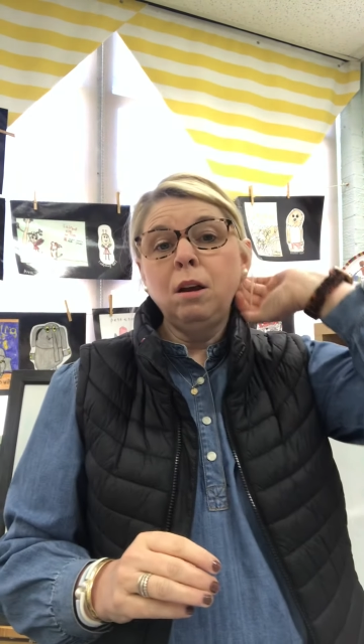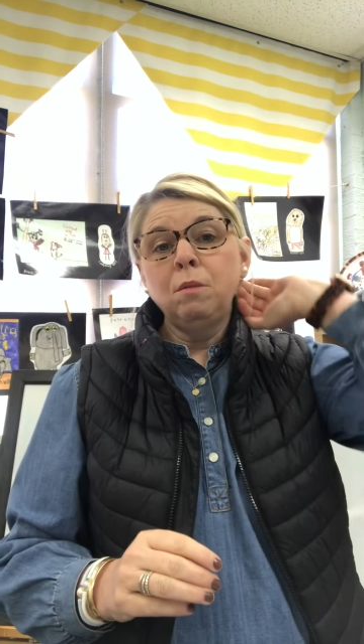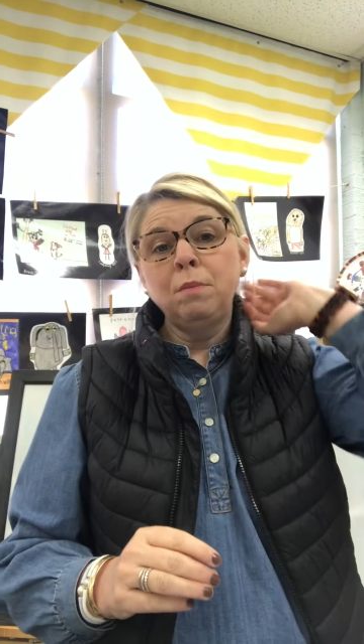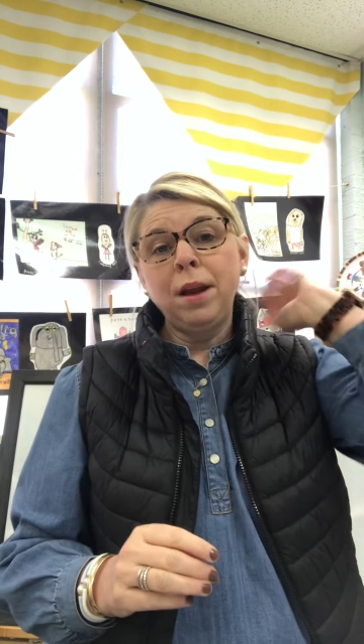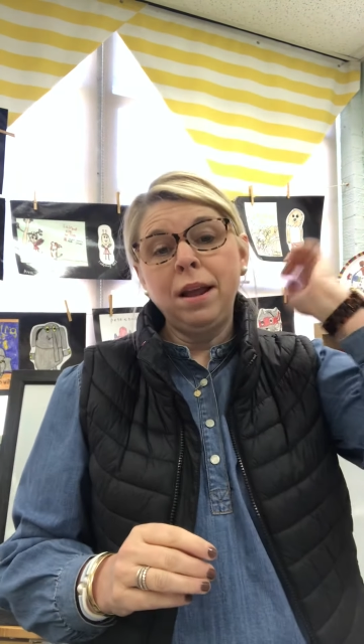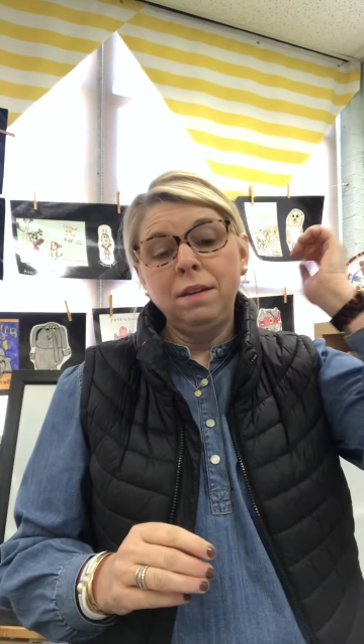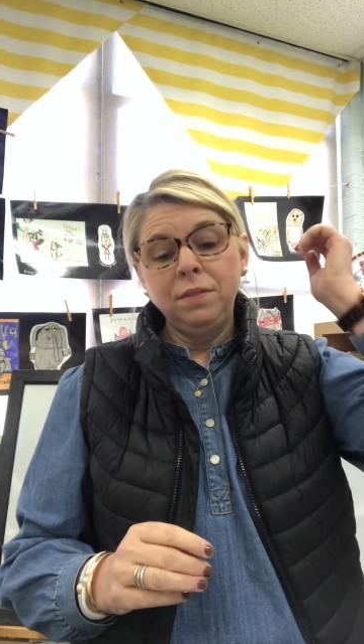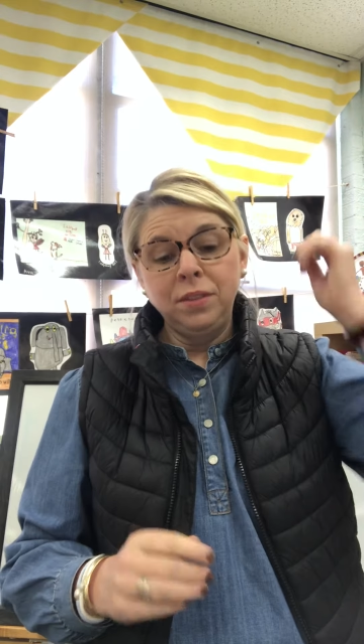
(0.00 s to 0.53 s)

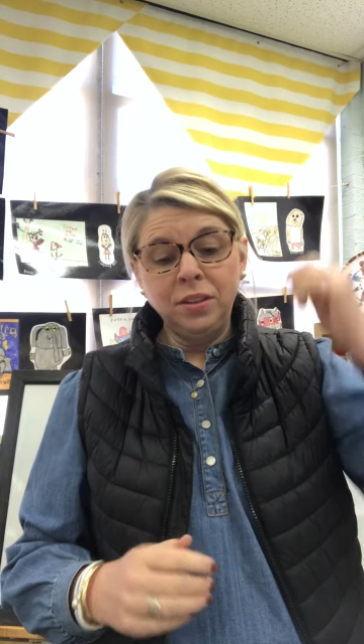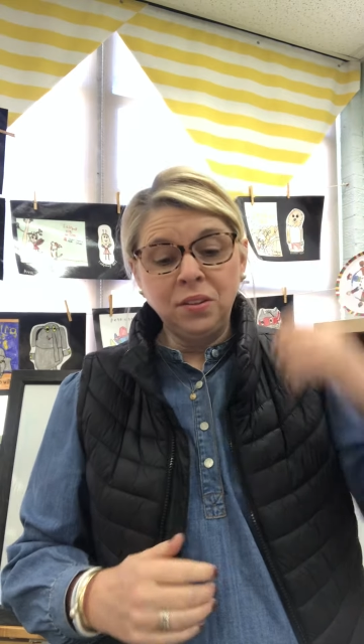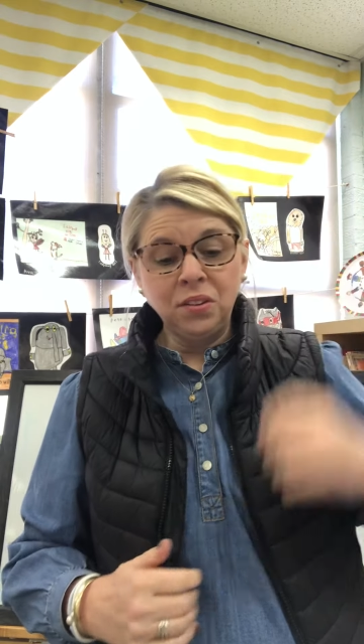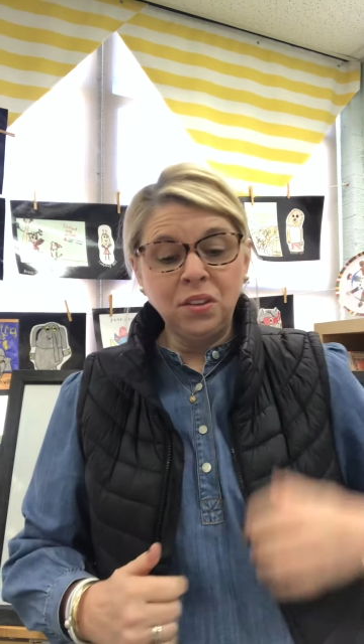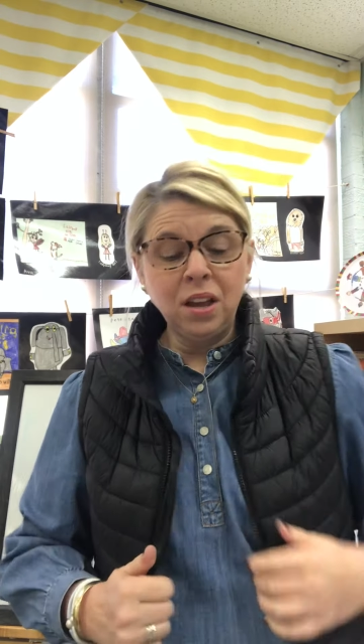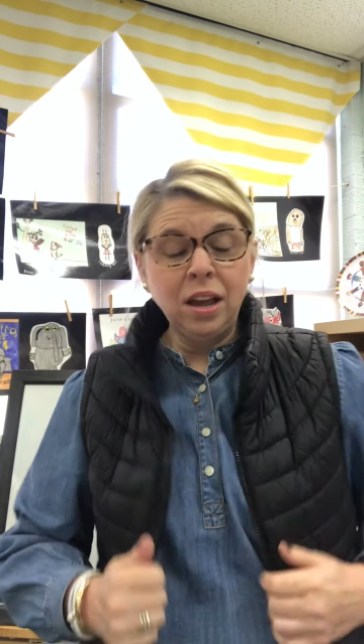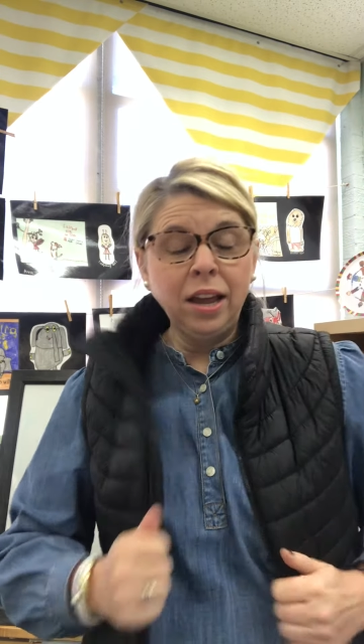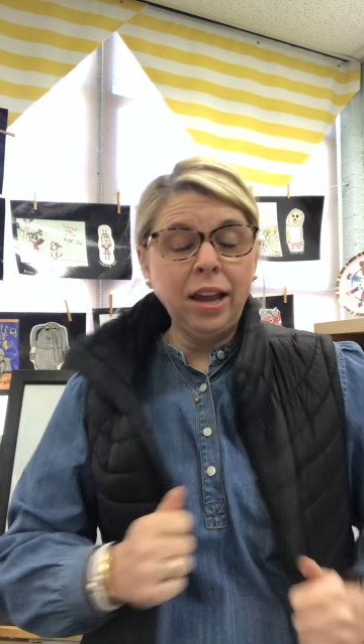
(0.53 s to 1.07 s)
around the
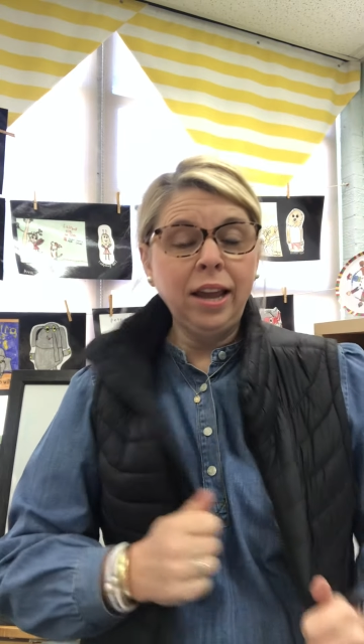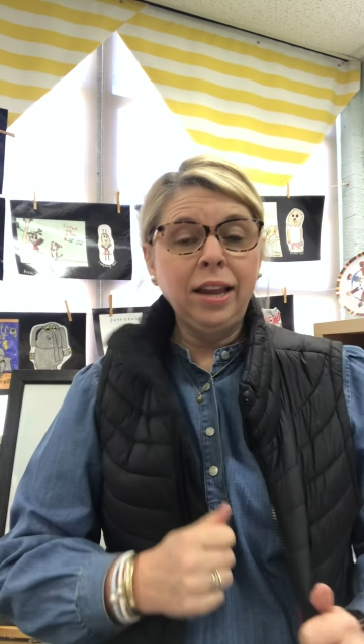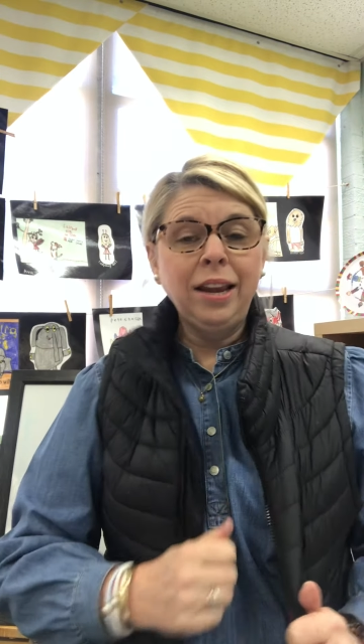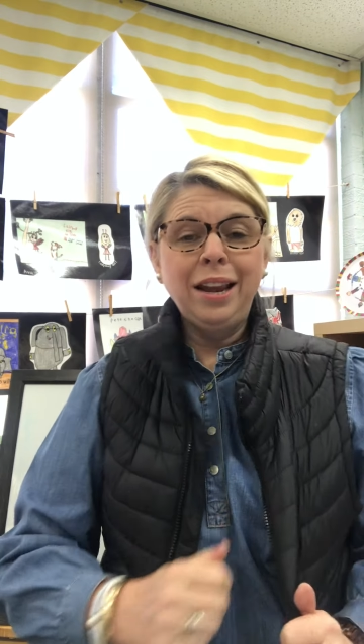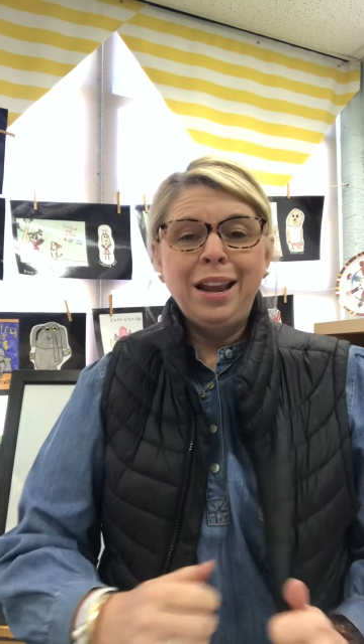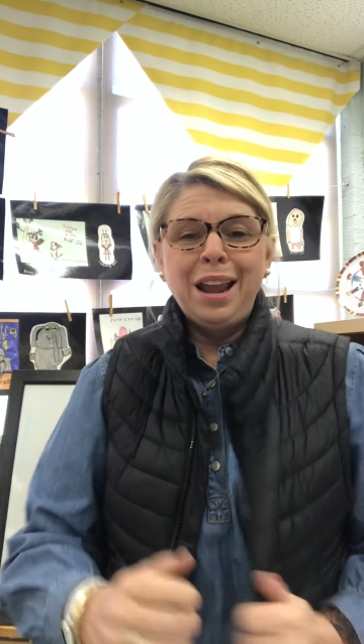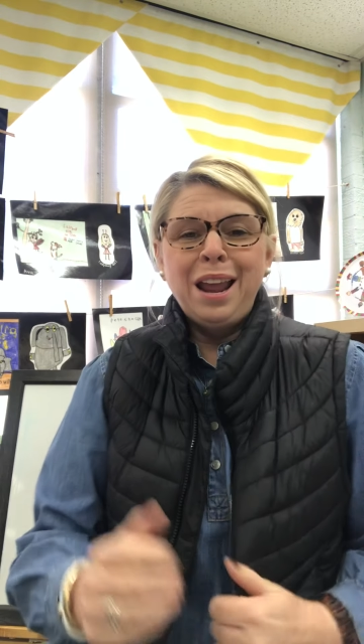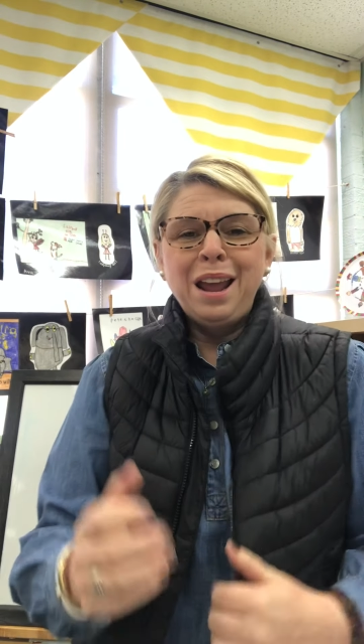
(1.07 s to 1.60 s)
sun
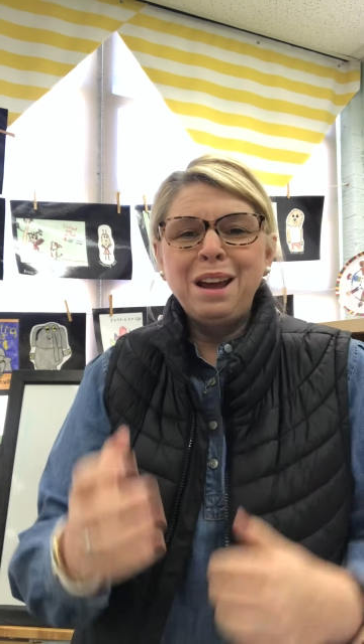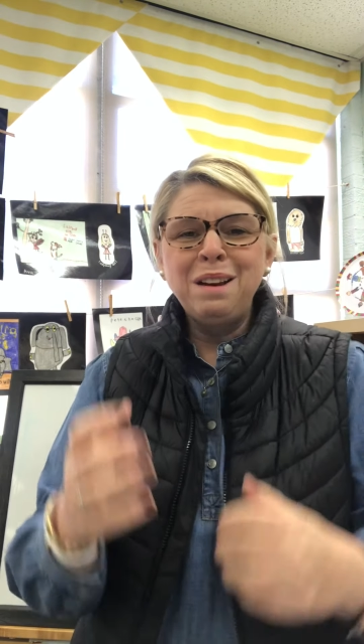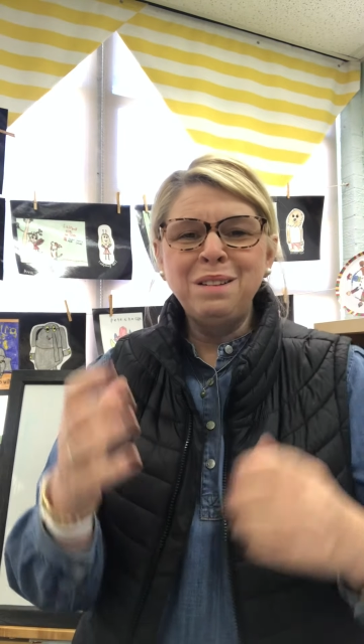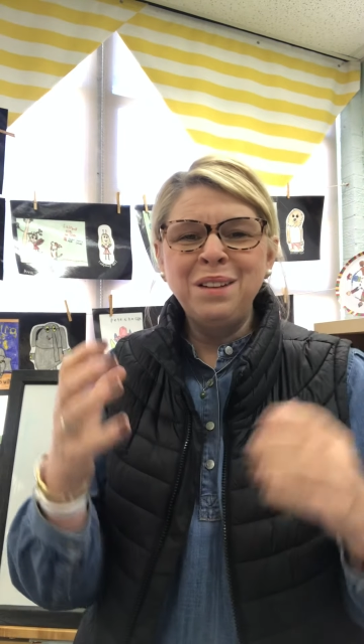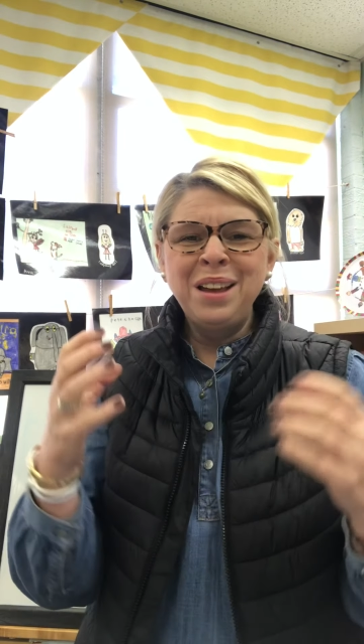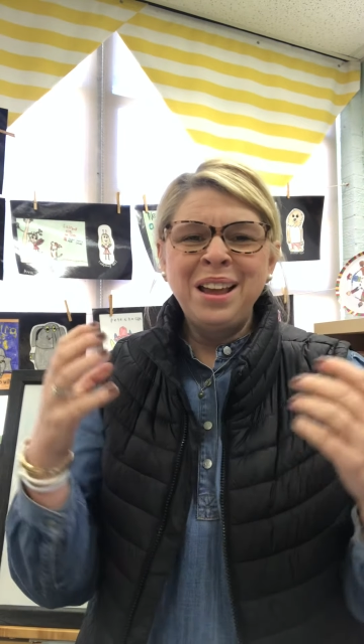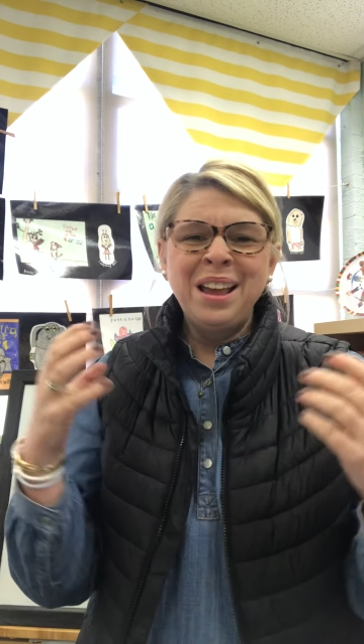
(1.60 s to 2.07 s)
and how